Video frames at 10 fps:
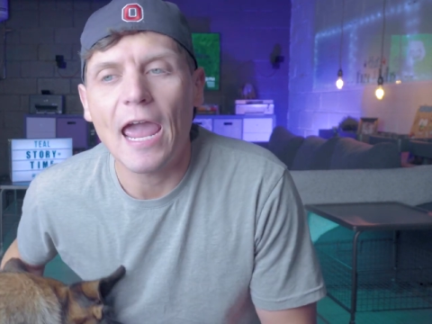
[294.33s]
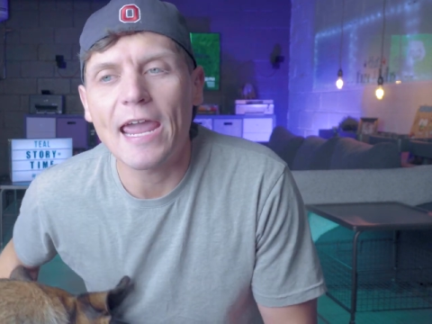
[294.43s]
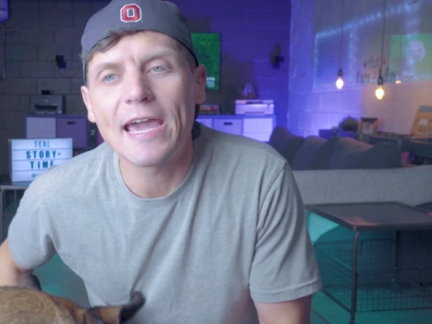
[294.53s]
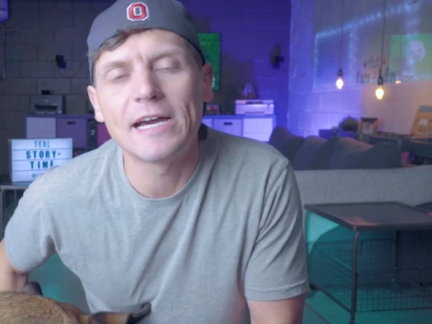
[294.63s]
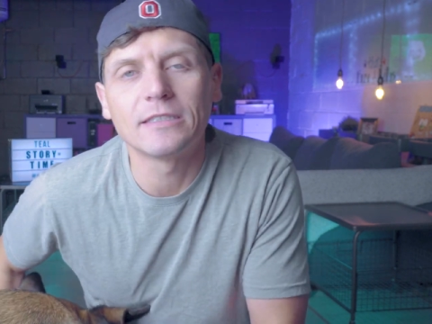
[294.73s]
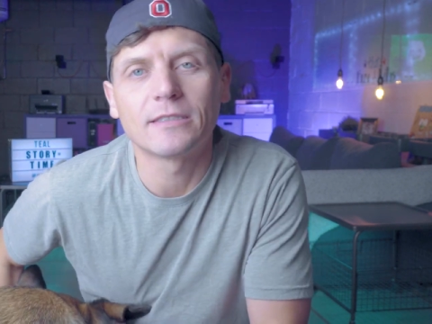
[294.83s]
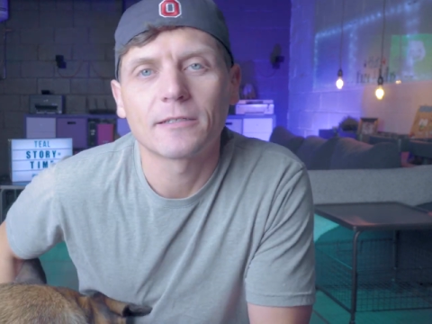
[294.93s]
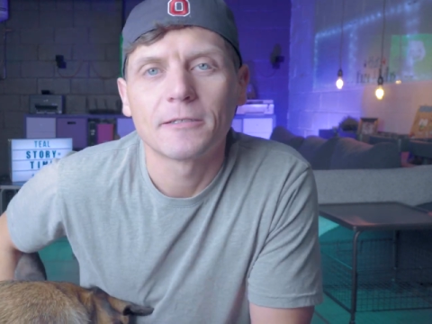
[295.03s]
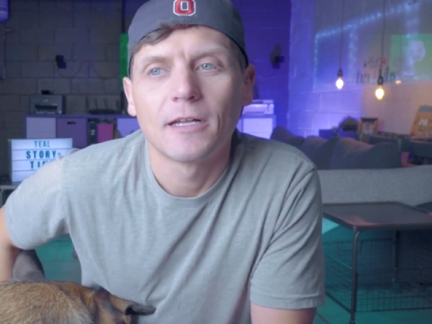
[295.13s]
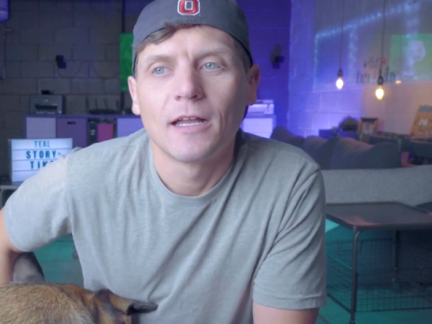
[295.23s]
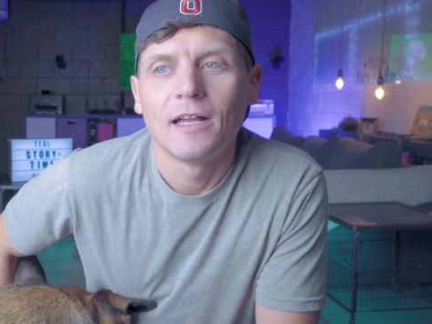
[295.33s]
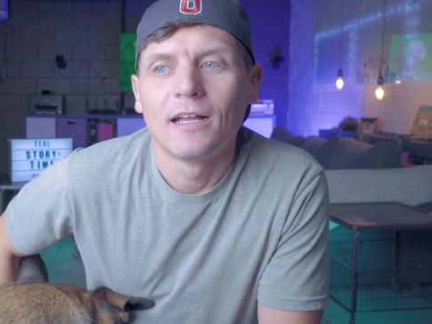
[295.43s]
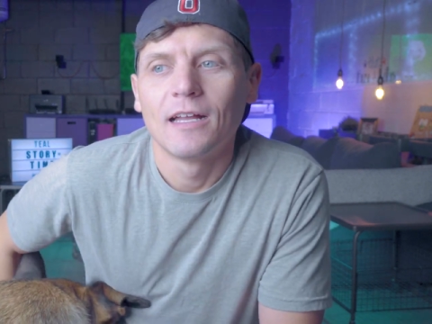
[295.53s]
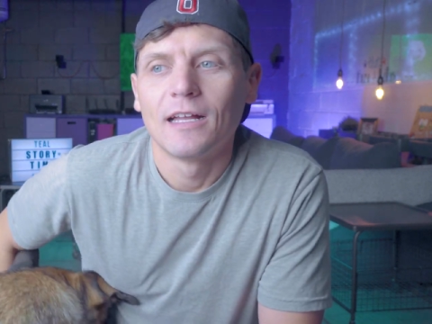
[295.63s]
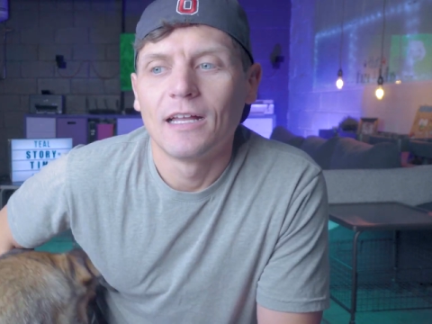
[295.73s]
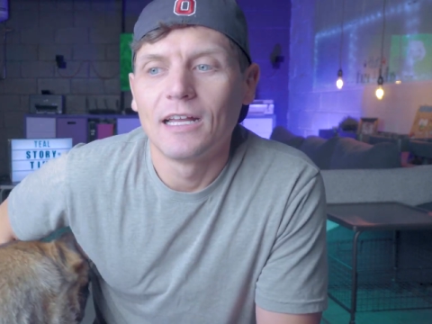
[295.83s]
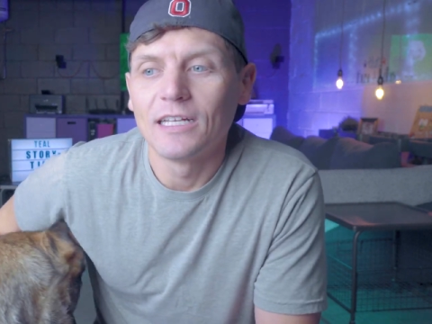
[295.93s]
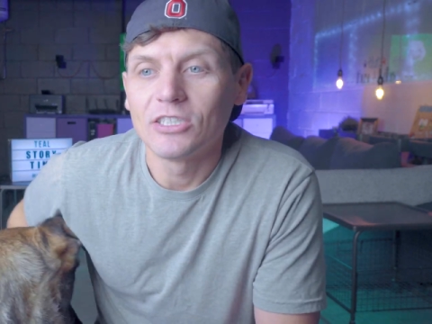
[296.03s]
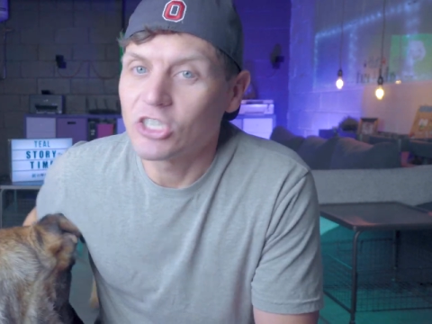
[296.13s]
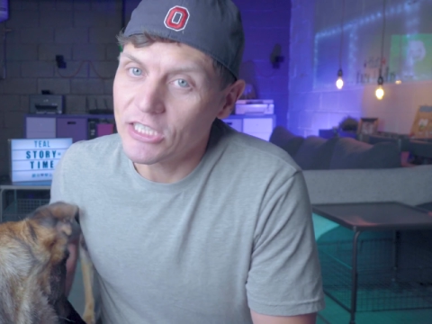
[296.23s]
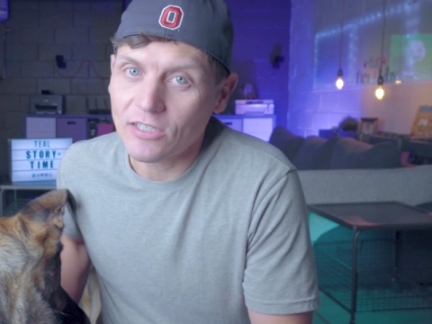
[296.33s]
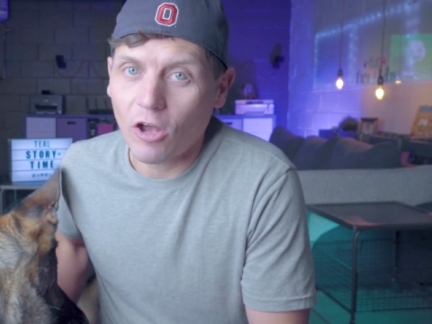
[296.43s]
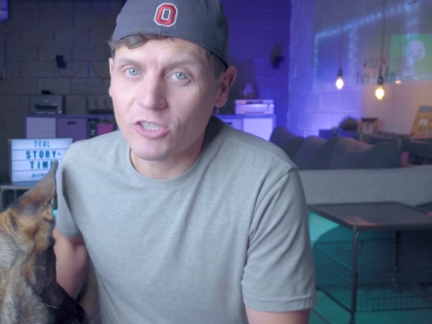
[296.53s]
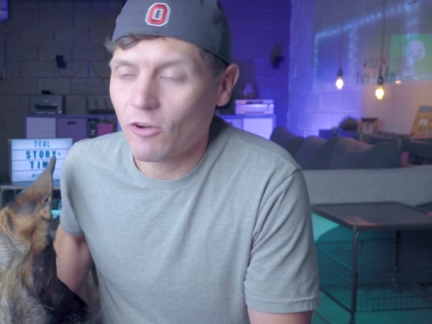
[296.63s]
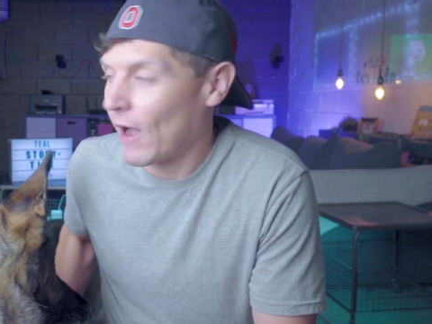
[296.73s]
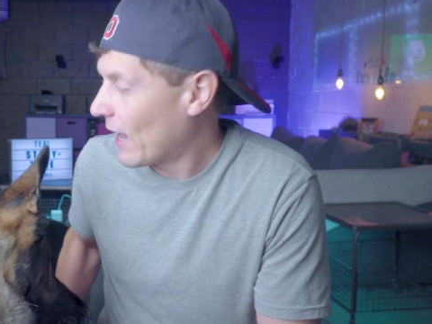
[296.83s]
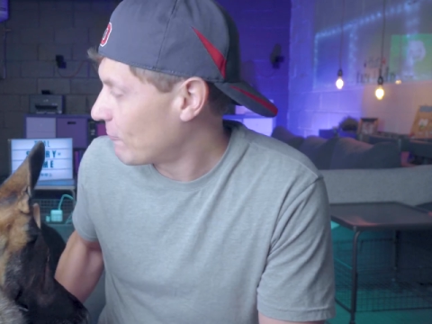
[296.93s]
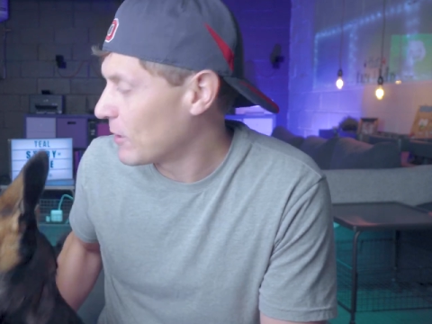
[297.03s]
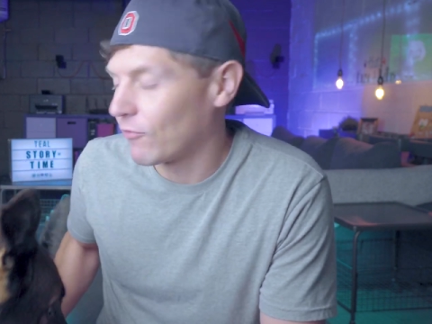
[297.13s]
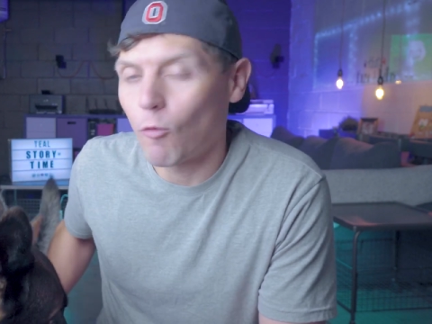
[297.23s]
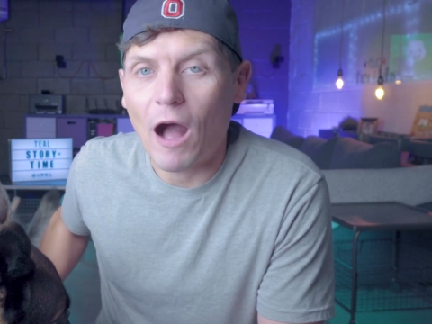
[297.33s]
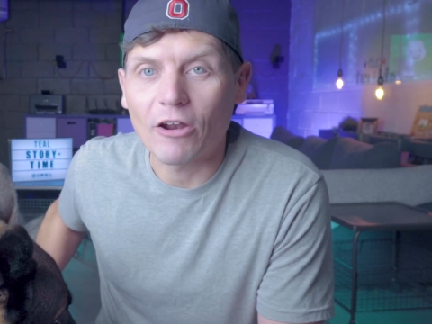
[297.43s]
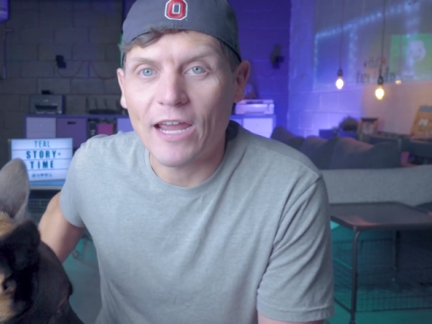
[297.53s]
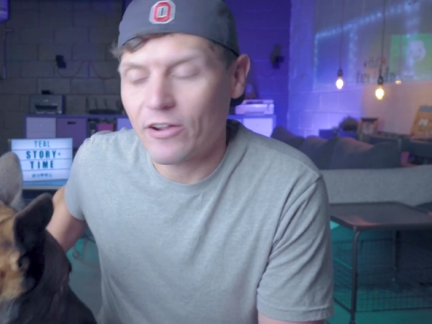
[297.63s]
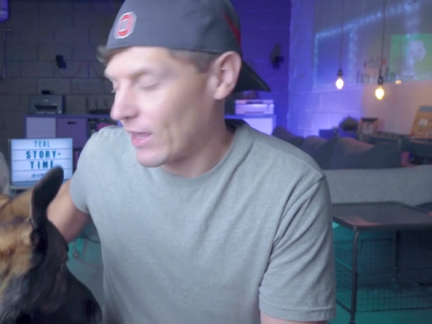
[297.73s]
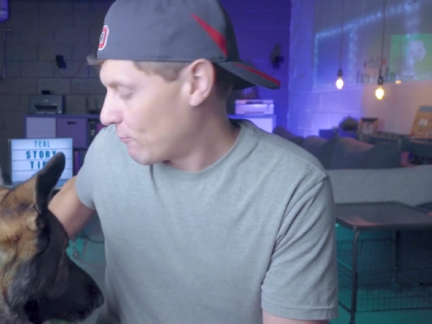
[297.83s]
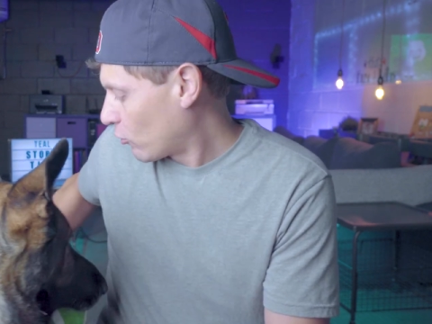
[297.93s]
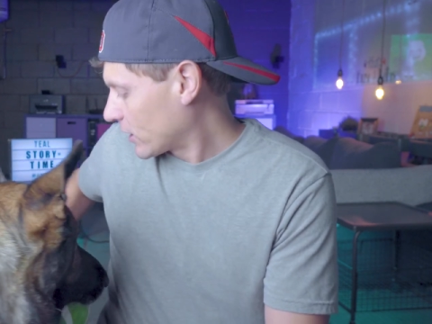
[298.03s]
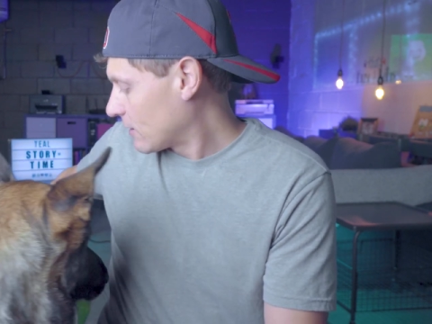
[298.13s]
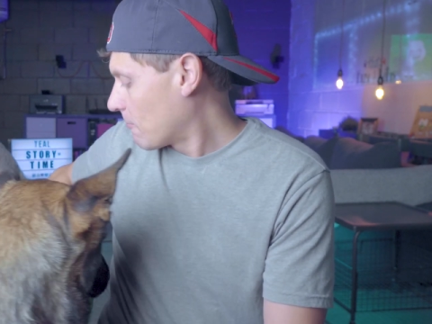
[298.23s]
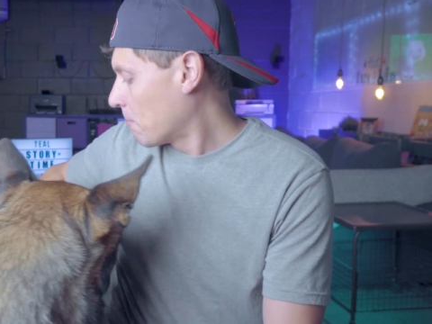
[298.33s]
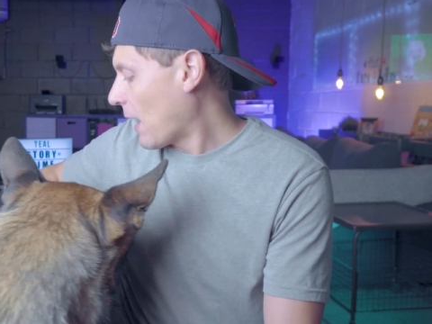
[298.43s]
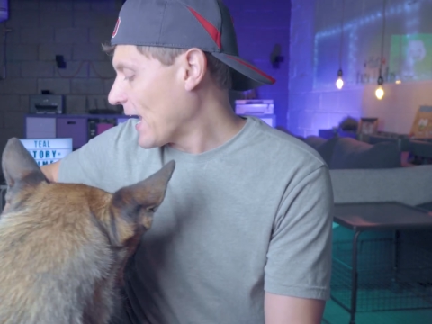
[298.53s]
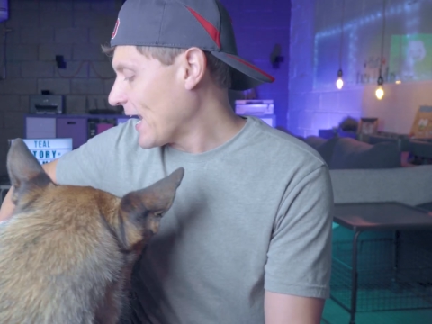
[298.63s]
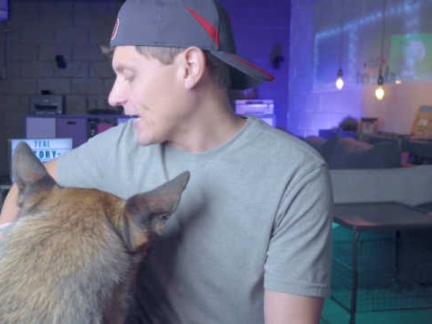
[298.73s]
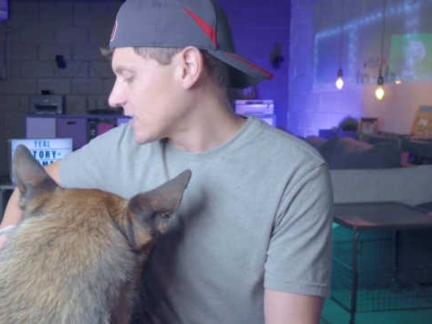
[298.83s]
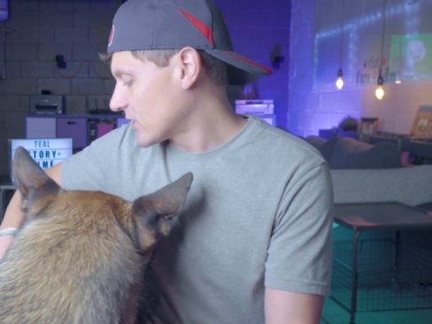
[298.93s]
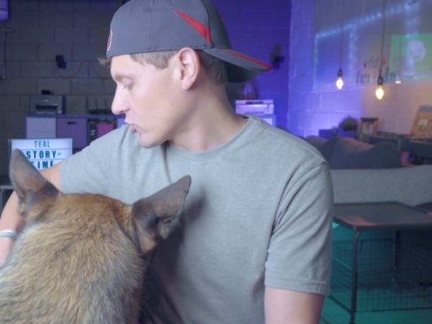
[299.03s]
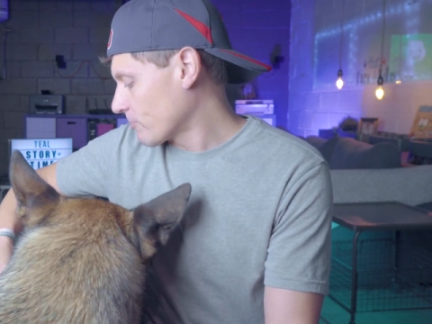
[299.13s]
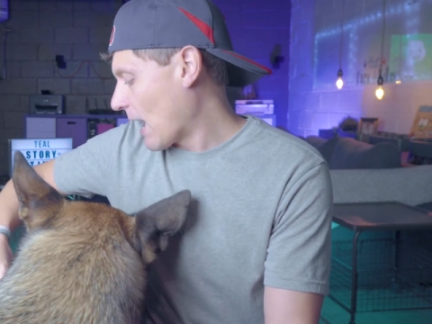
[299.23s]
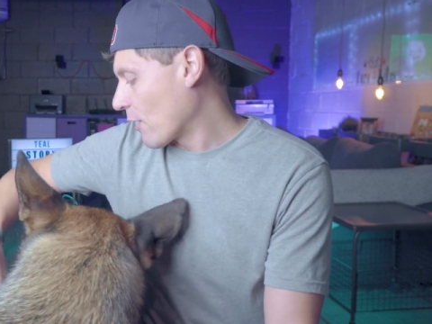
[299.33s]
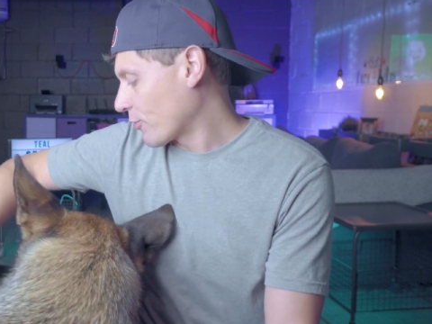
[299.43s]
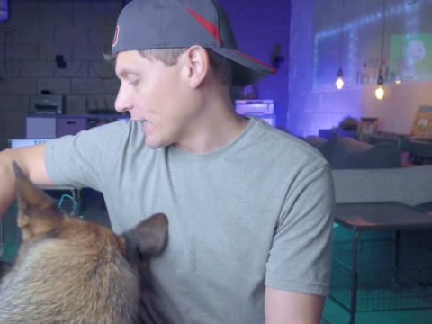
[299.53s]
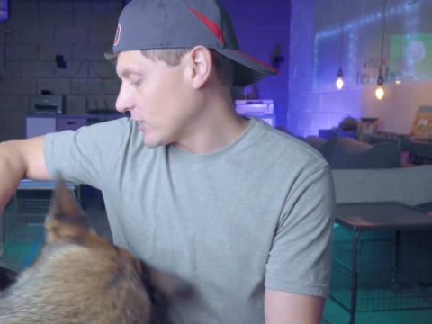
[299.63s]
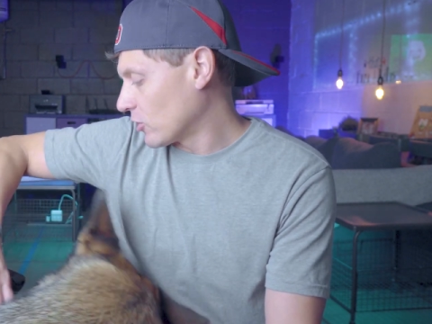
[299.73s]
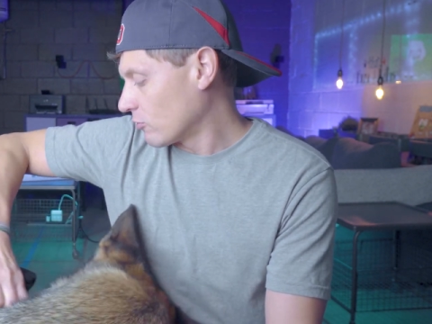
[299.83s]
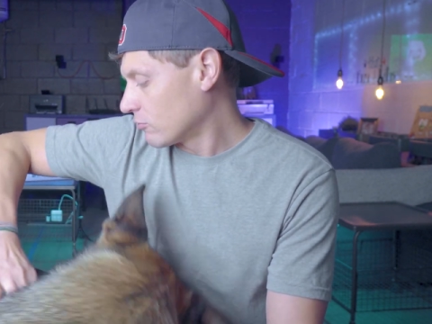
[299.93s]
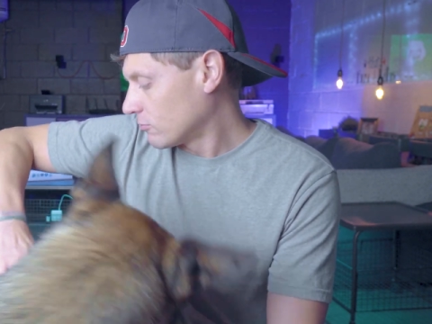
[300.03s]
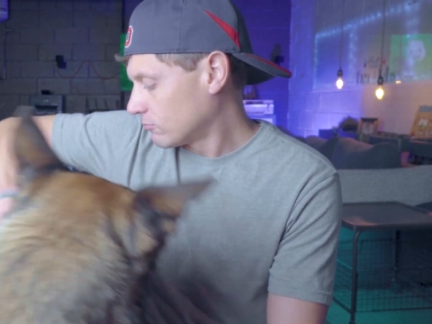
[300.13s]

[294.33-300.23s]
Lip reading: And she's also had a bit of a wild hair that morning. My hand is in your mouth, thank you.